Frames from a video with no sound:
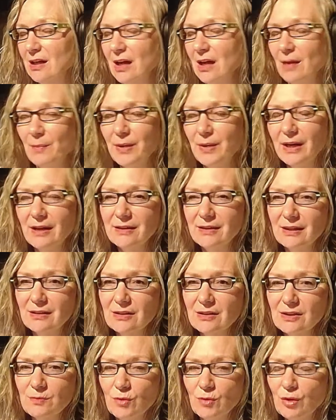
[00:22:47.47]
But I think
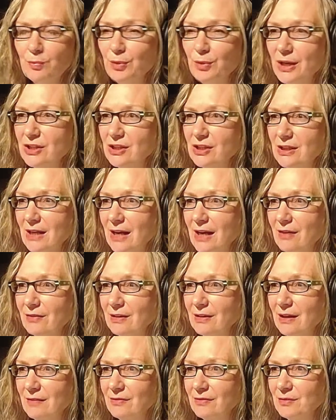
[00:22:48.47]
there's more pressure now
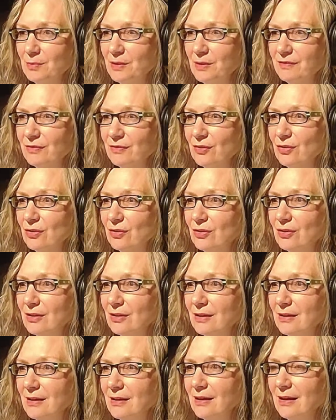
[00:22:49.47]
than ever before.
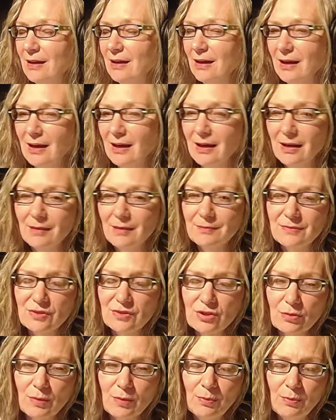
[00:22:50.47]

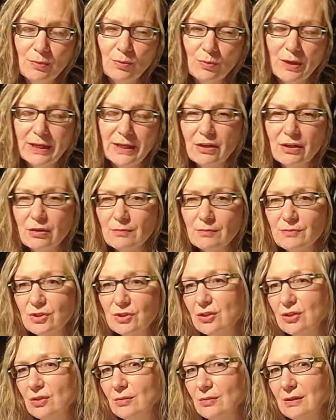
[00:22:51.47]
So when it comes
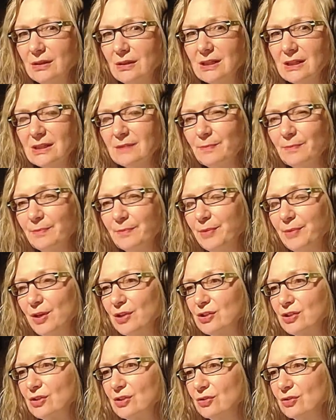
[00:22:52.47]
to doing this
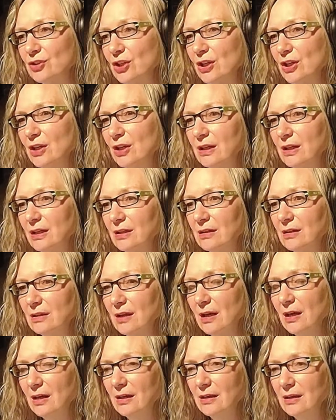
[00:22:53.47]
personal journey
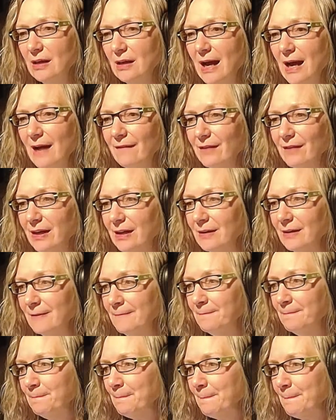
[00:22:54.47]
and having
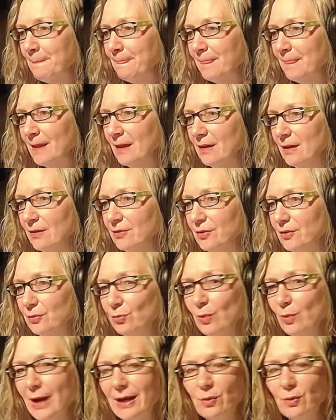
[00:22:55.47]
the
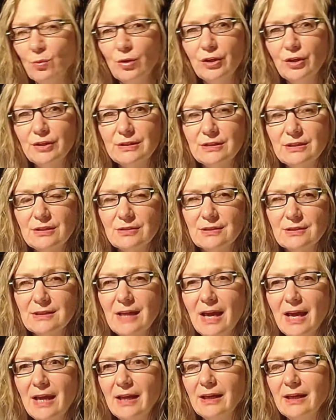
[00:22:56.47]
right words to
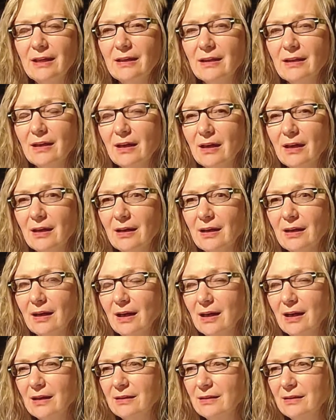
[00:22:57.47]
say,
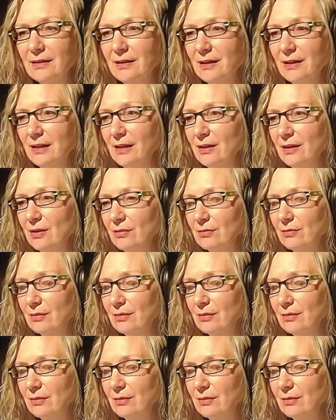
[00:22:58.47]
and the